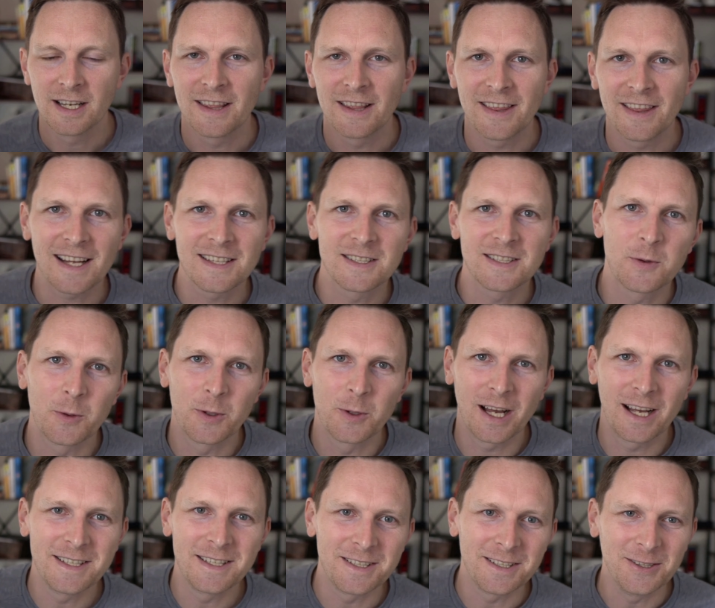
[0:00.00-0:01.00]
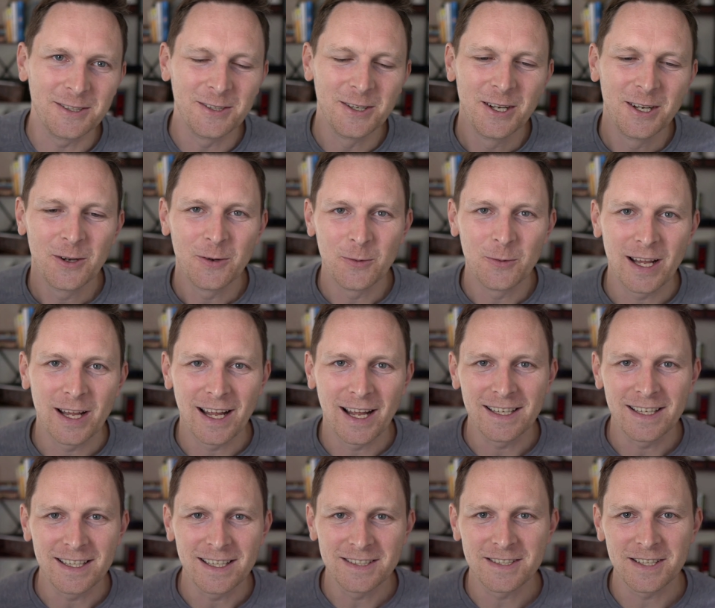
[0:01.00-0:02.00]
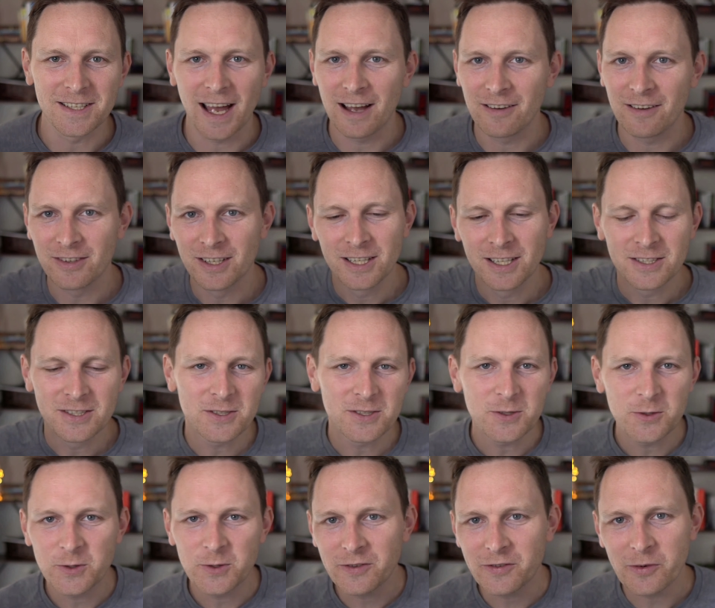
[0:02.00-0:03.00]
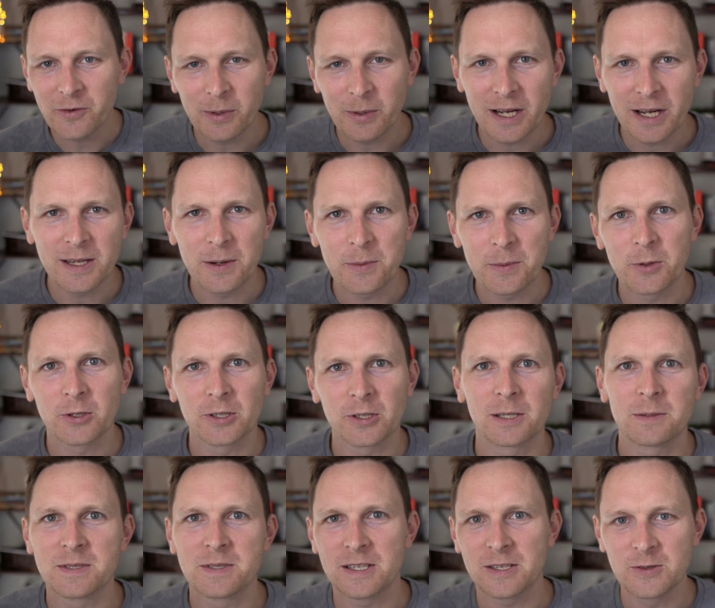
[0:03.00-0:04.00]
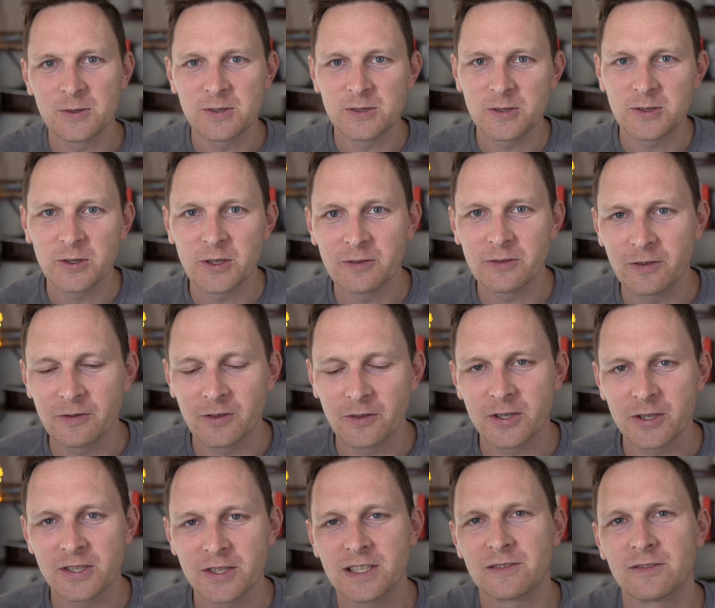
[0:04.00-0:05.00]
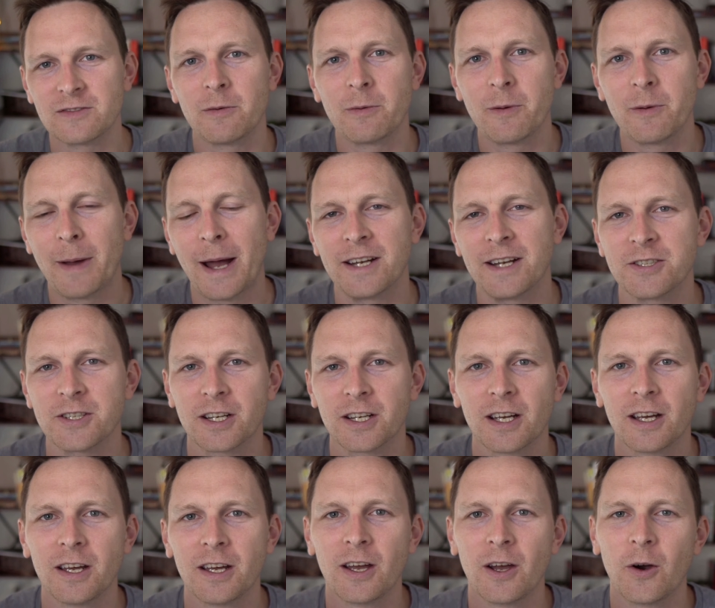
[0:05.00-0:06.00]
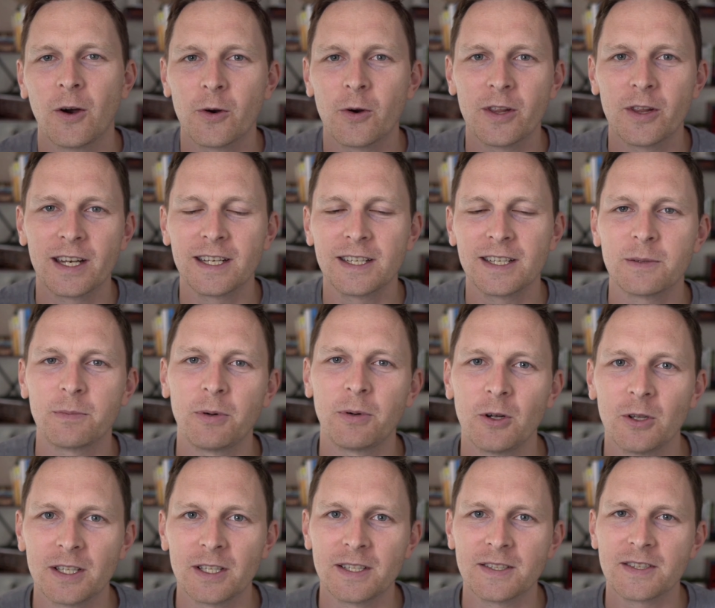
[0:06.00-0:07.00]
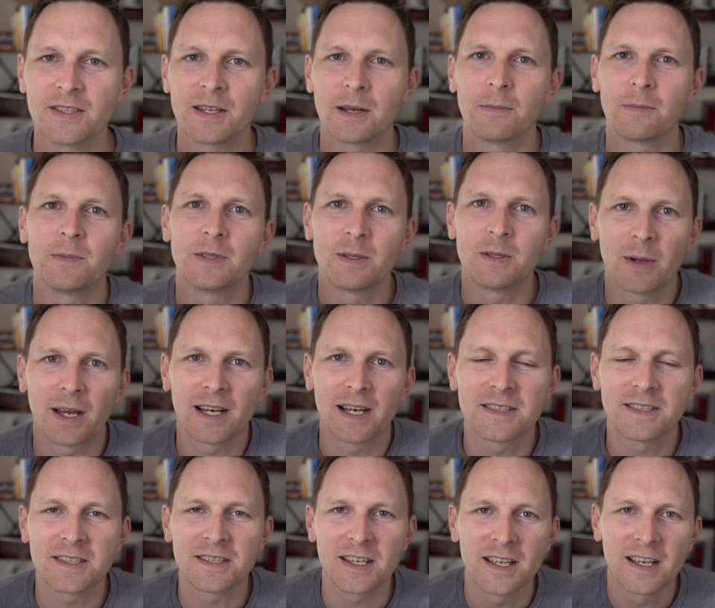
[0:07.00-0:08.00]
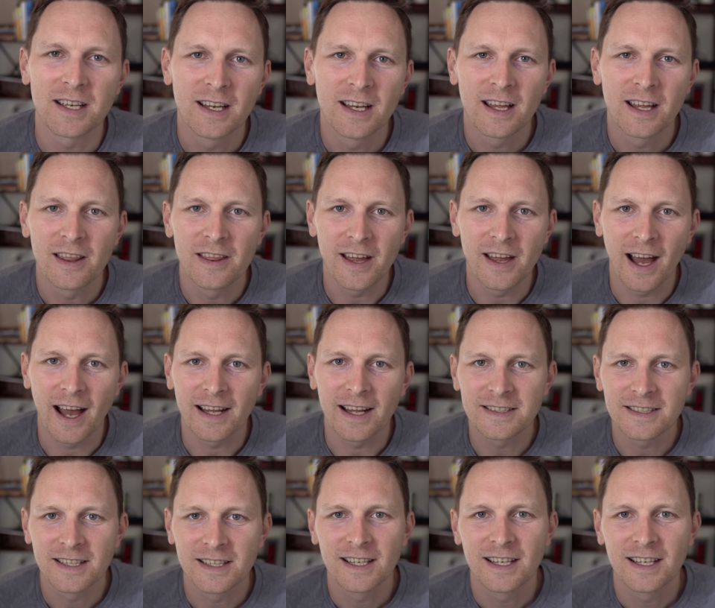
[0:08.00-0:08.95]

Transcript: That's what I do when I need to have two different Python programs that use two different versions of ImageMagick, or they need to pull in some dependency that